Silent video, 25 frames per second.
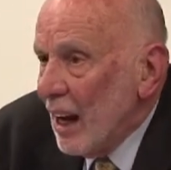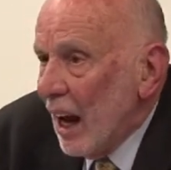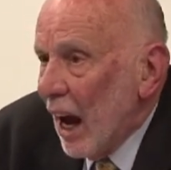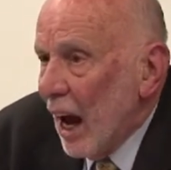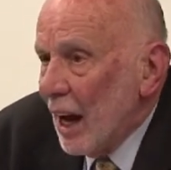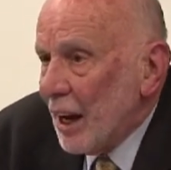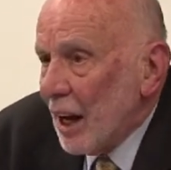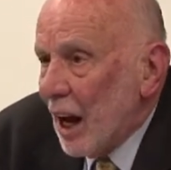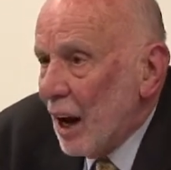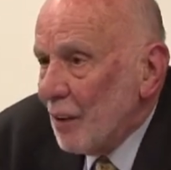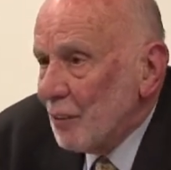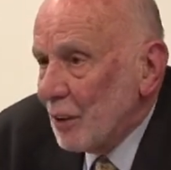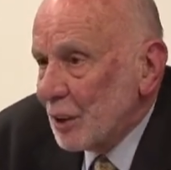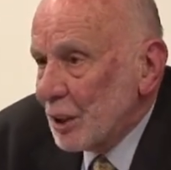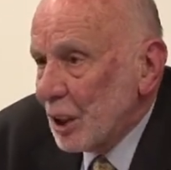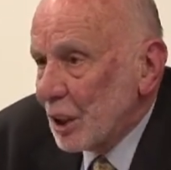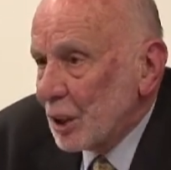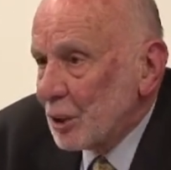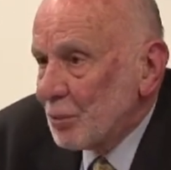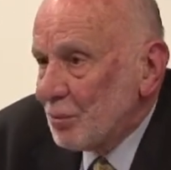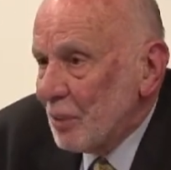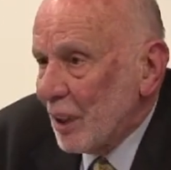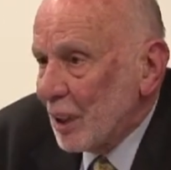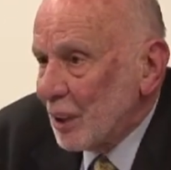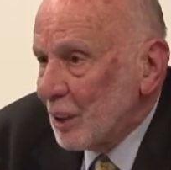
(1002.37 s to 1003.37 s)
and I was
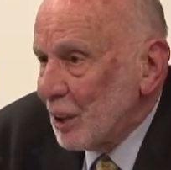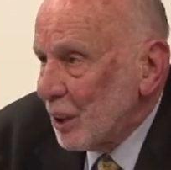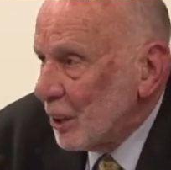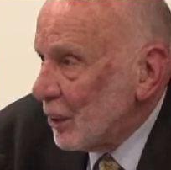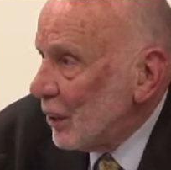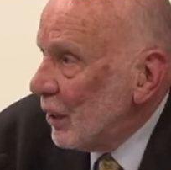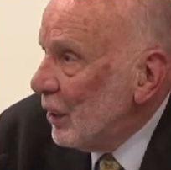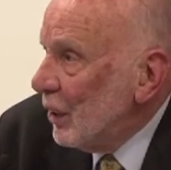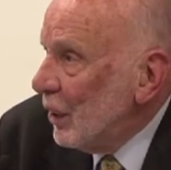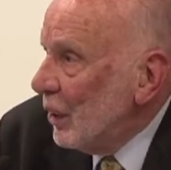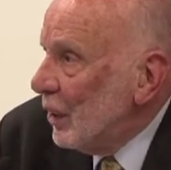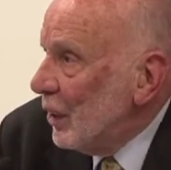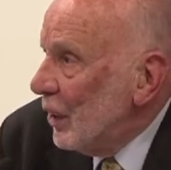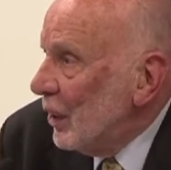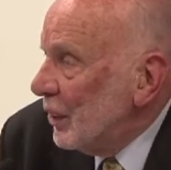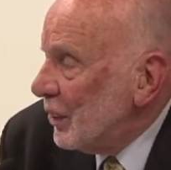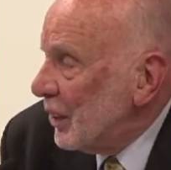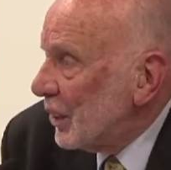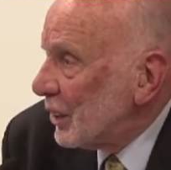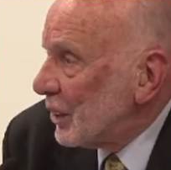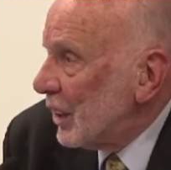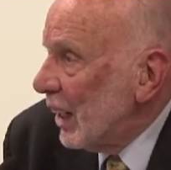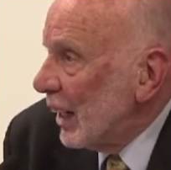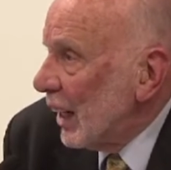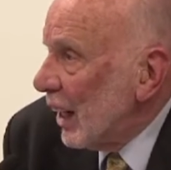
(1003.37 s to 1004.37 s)
expected
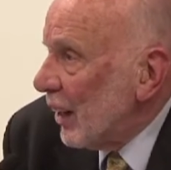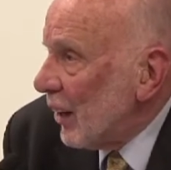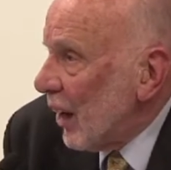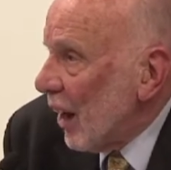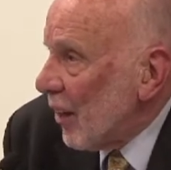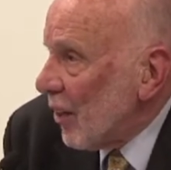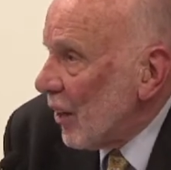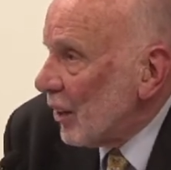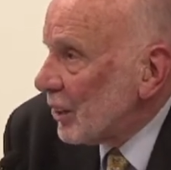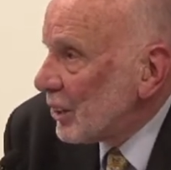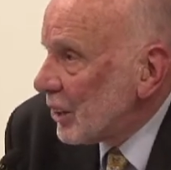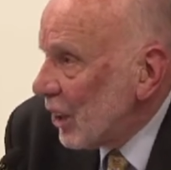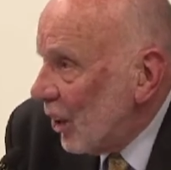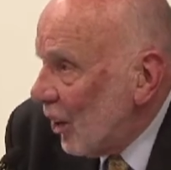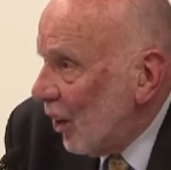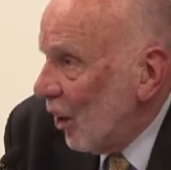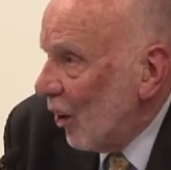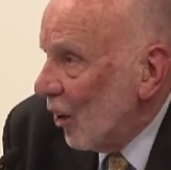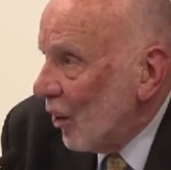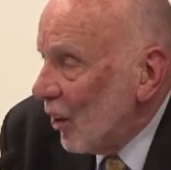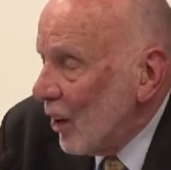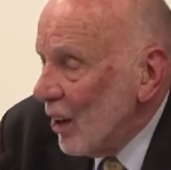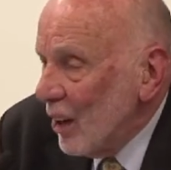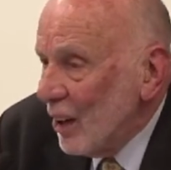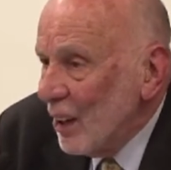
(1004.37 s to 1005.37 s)
to sing another
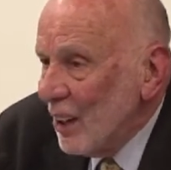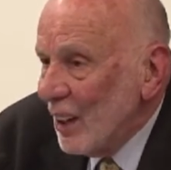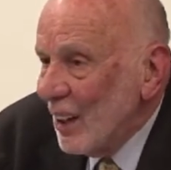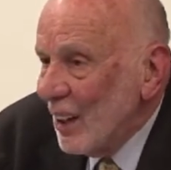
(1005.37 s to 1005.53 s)
song.